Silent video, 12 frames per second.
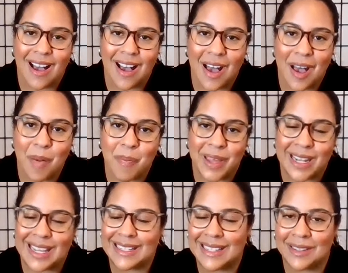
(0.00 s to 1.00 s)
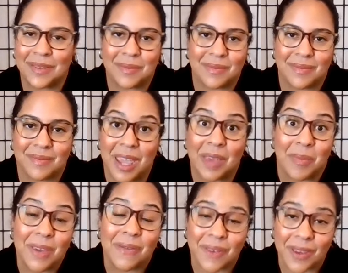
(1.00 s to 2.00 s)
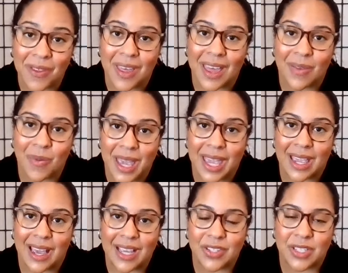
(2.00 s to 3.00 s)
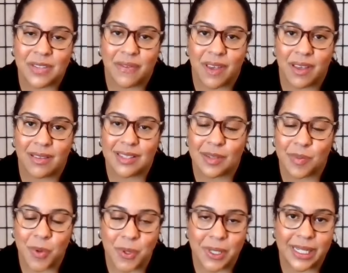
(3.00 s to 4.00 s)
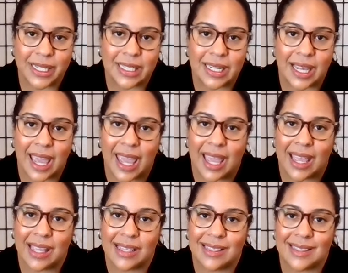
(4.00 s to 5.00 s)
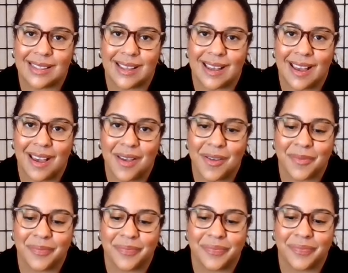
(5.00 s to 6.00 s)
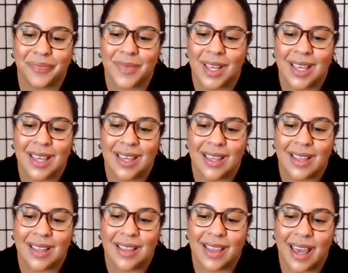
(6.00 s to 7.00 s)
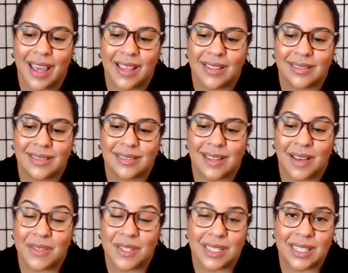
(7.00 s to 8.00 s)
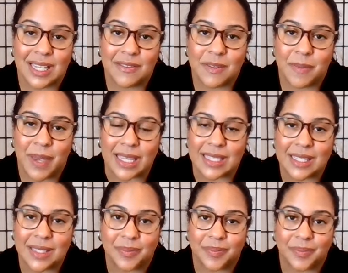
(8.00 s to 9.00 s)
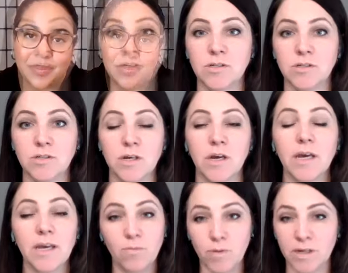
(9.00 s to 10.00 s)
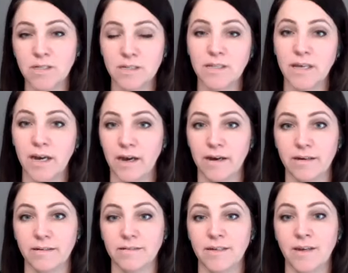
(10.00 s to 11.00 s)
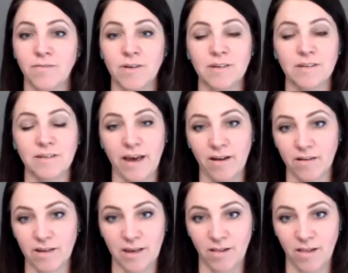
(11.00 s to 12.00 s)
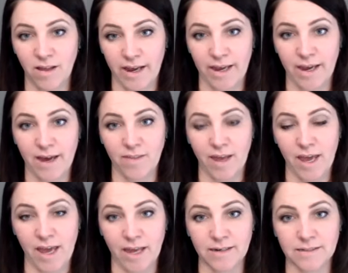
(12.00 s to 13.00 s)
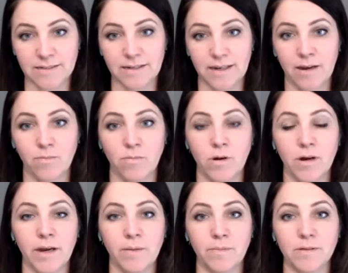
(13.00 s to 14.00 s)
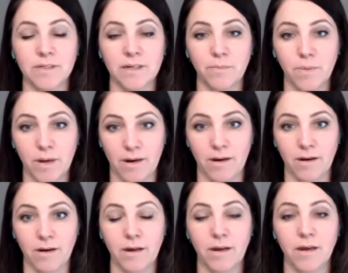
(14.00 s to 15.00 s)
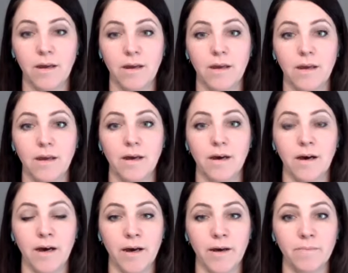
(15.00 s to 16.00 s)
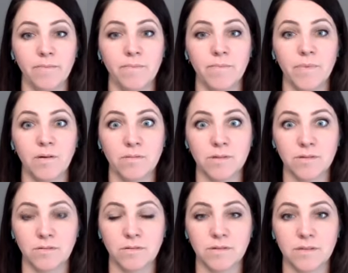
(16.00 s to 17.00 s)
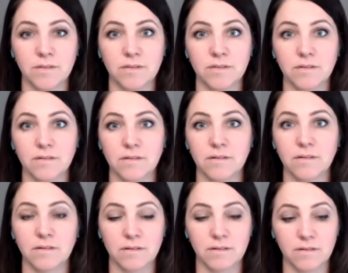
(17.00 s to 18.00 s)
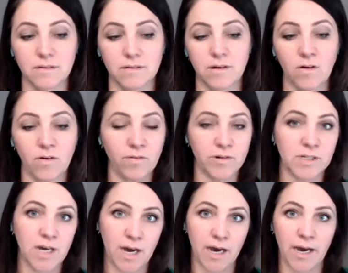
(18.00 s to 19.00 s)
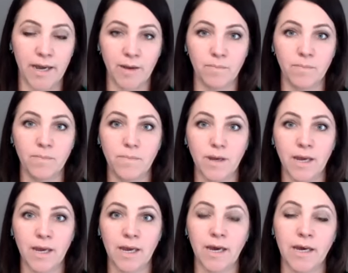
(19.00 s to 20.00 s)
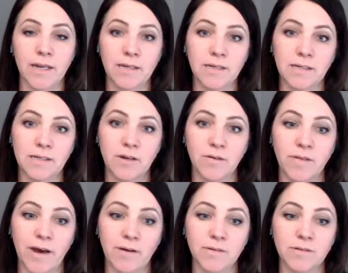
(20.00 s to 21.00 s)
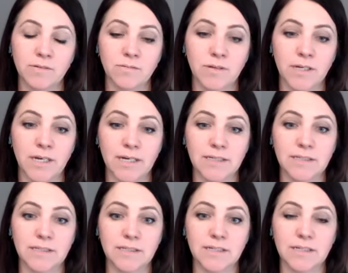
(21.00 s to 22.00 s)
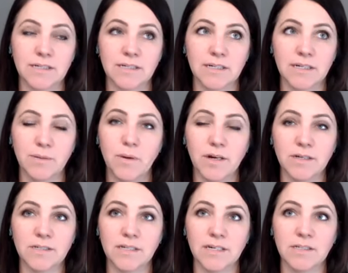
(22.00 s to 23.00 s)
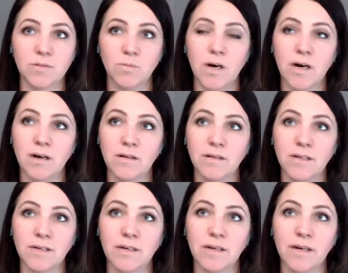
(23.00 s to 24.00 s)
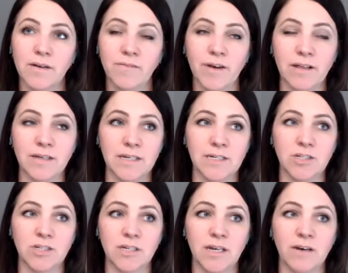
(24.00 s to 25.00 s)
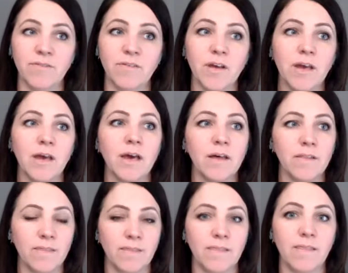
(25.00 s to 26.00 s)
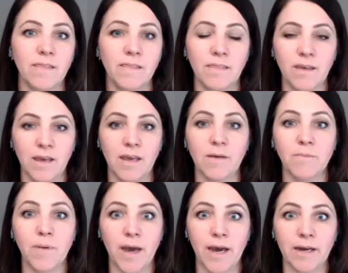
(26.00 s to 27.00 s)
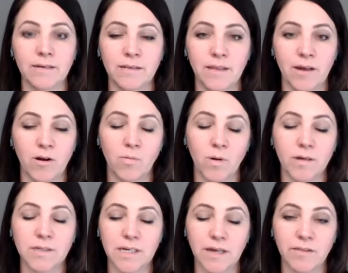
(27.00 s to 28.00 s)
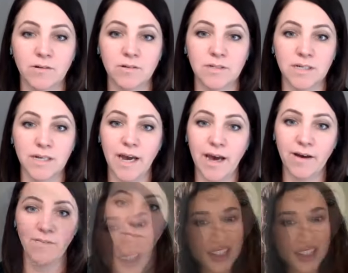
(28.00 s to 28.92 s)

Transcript: Um, but he didn't make me feel that way. I just felt supported and um, that I was in a safe space. We did the even did the ELI at the end, and were able to compare um, the results over time. And, you know, that was a really nice comparison as well and kind of validation of the impact that our work together did have.